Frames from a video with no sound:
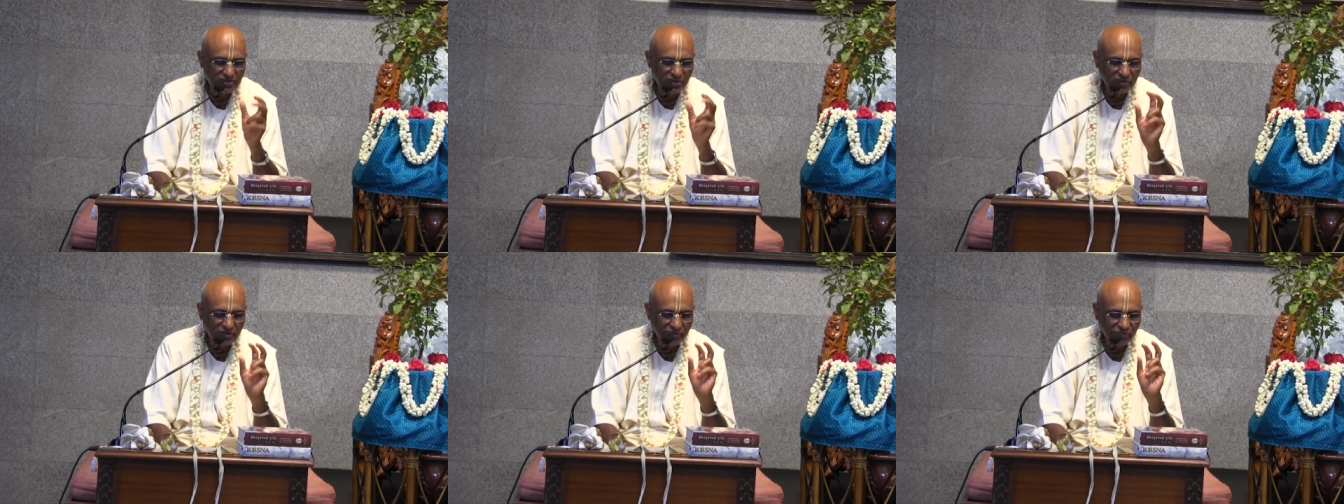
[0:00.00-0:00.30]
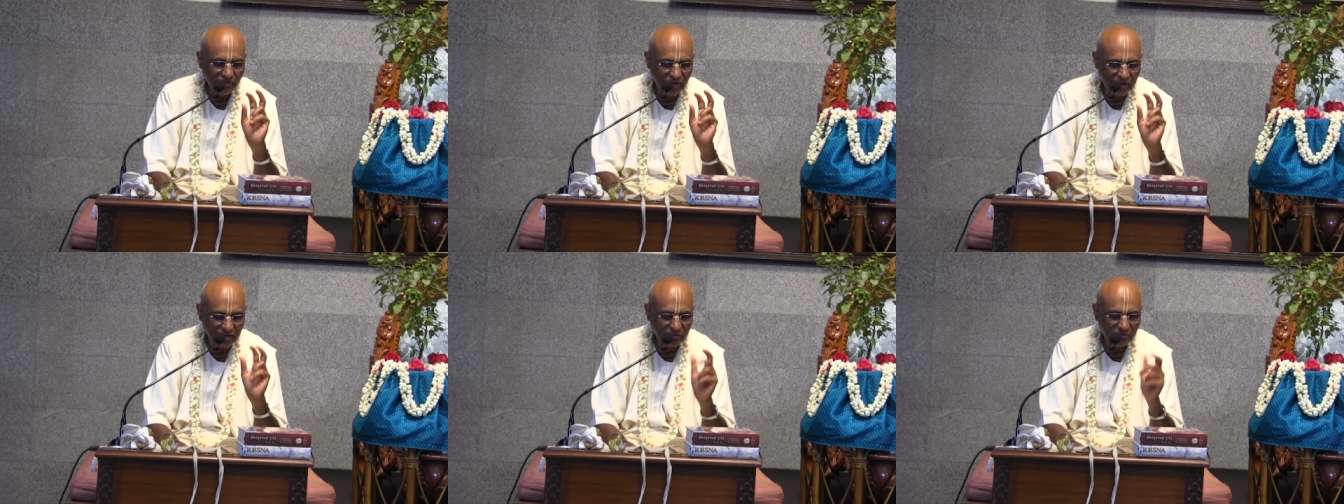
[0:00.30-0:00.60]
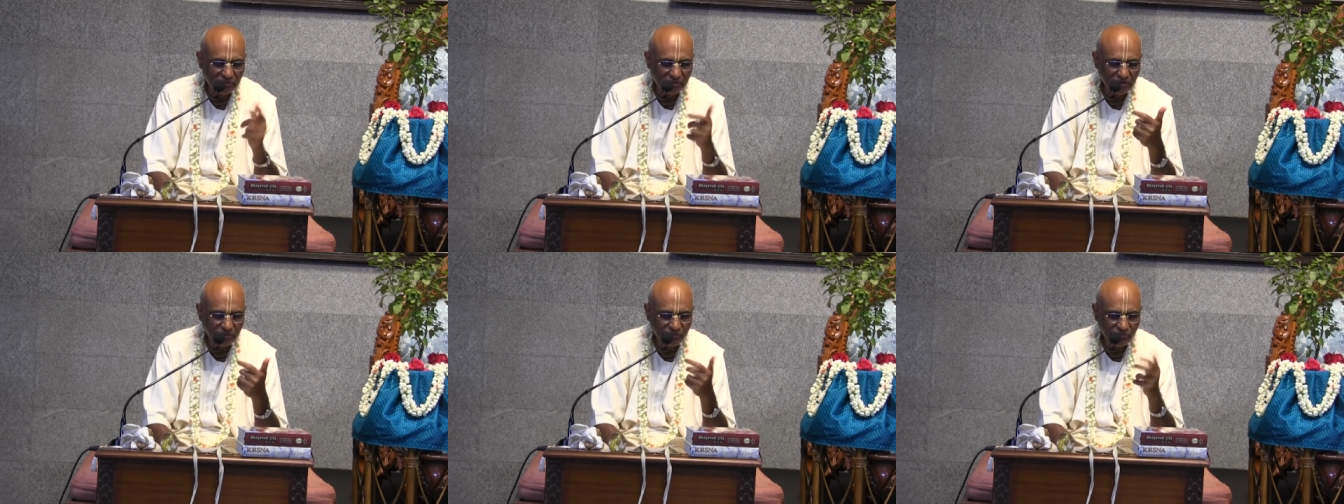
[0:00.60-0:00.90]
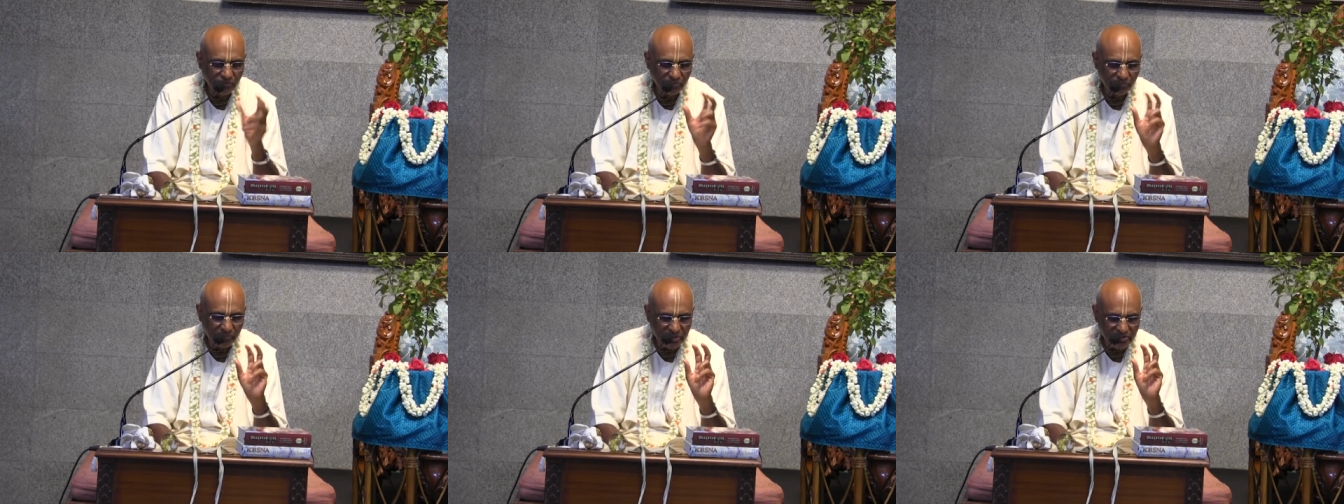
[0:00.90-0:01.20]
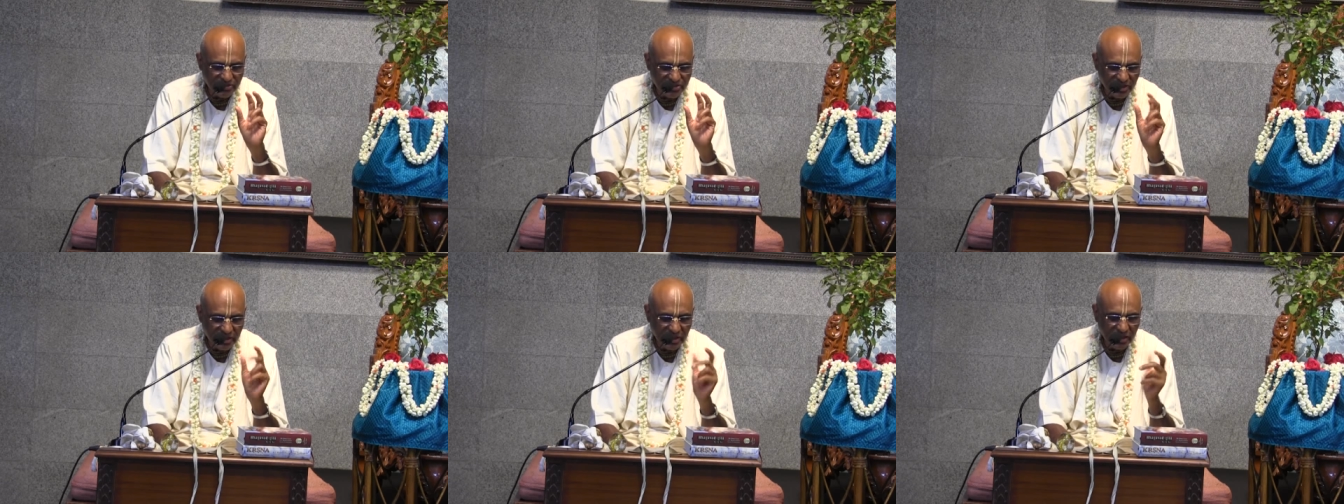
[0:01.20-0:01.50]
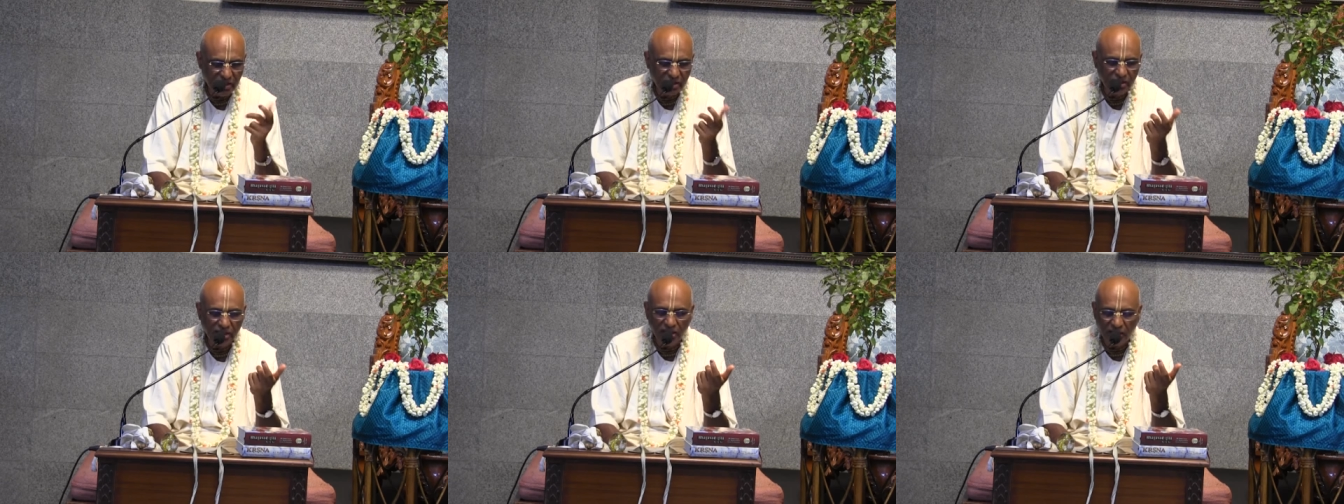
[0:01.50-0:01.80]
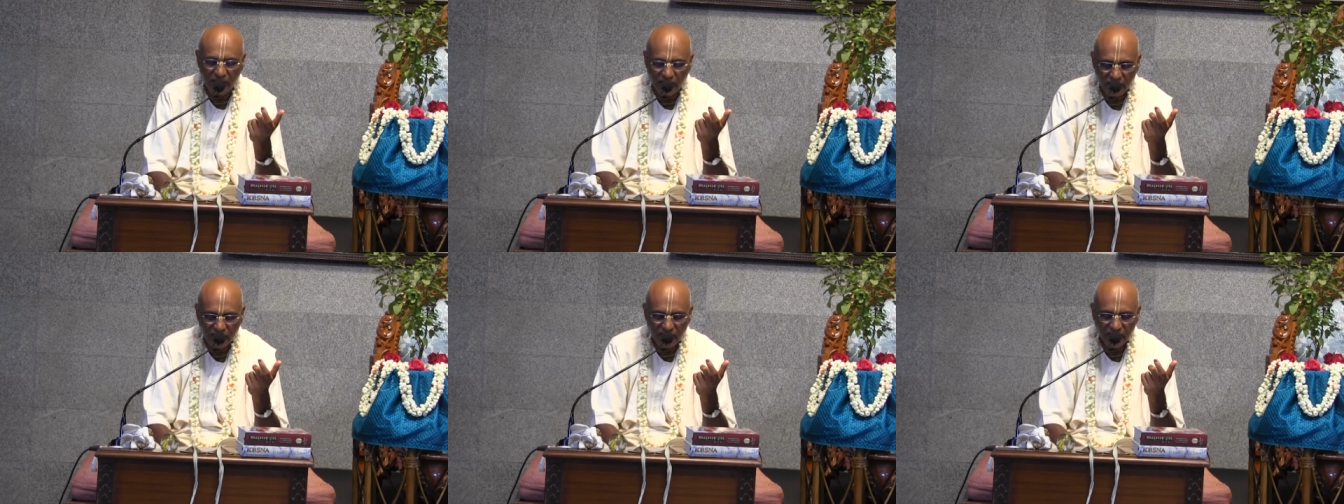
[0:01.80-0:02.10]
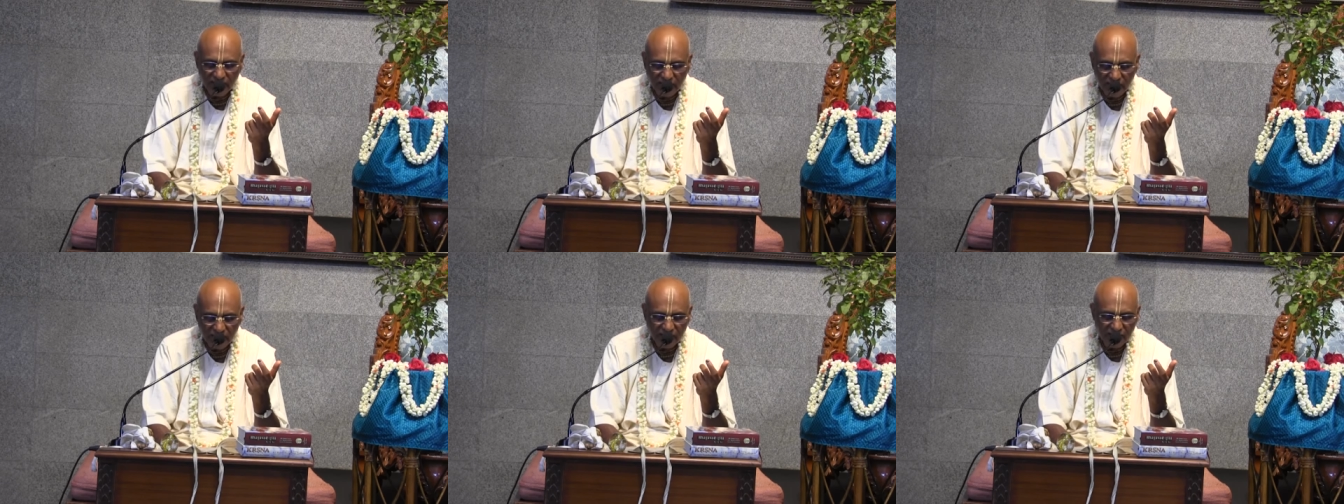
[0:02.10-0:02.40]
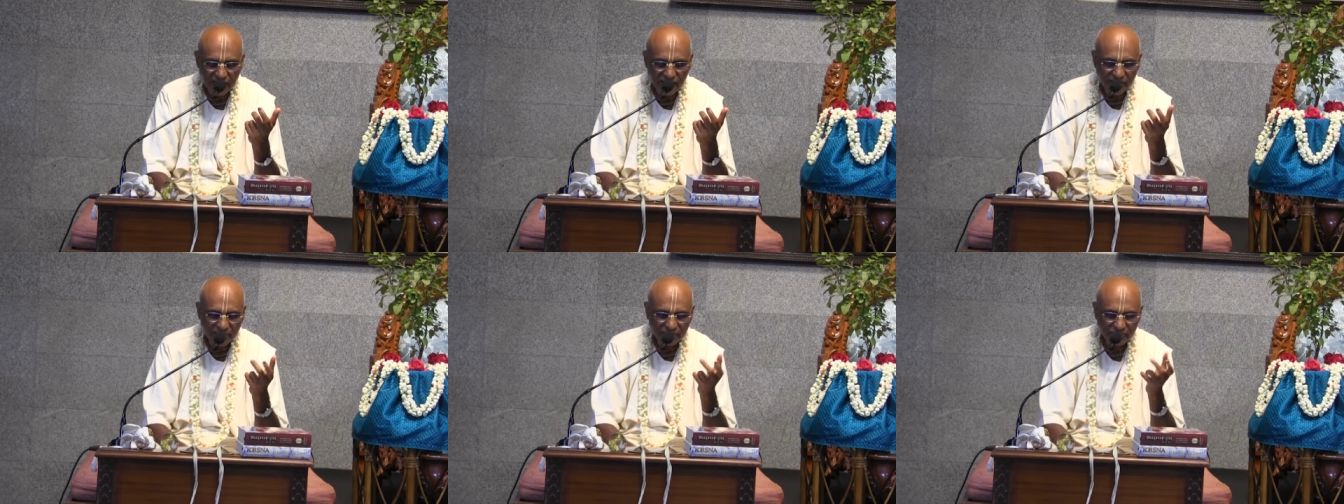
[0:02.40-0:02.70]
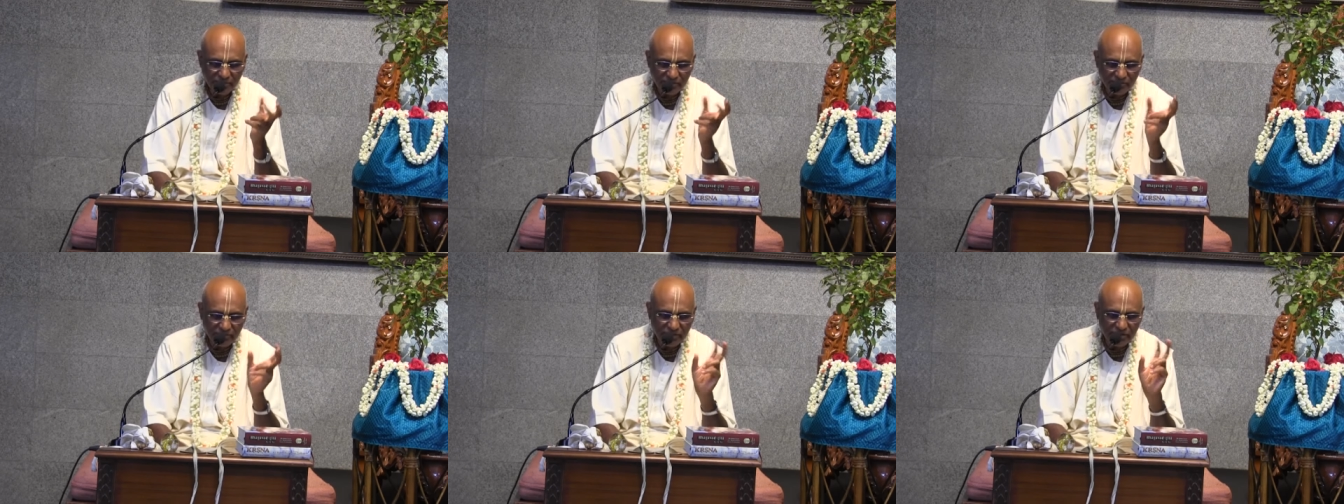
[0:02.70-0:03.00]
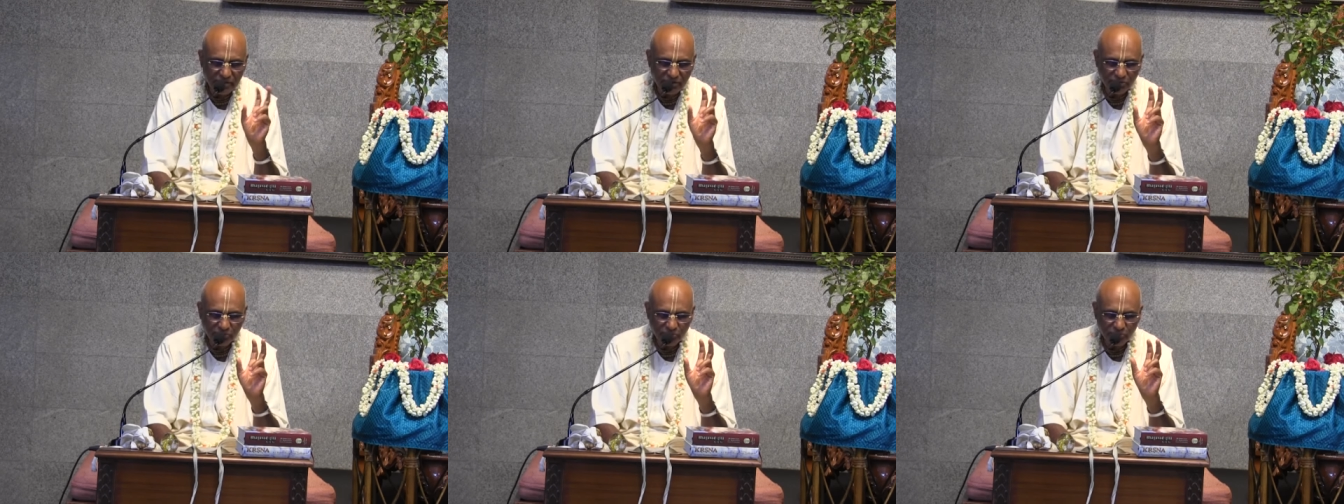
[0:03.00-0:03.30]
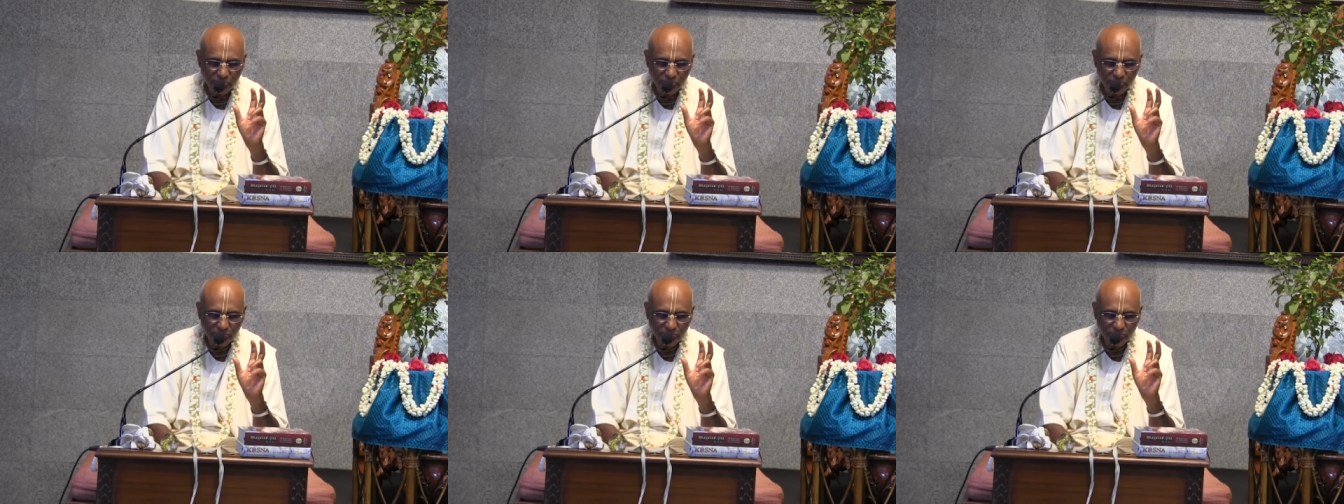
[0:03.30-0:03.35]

got the faculty for mixing anything. But whether you